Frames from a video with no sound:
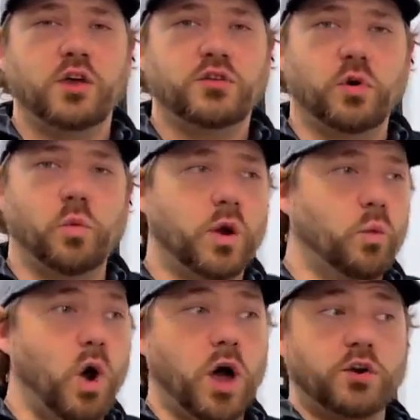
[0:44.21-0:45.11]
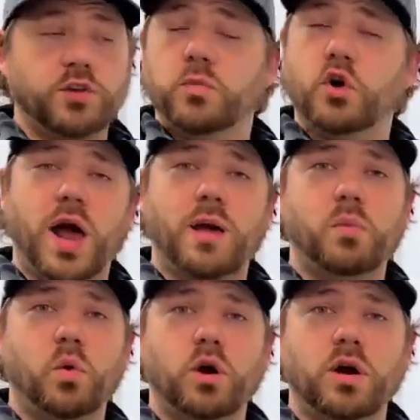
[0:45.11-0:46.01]
so when water is put on
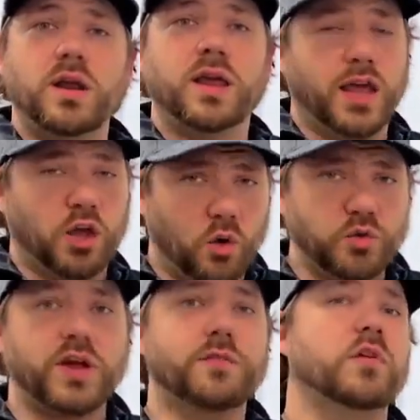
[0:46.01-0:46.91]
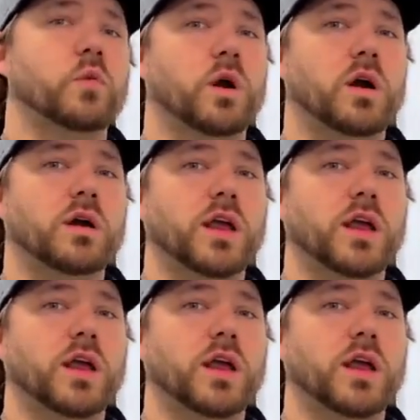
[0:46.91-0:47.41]
board, it goes everywhere,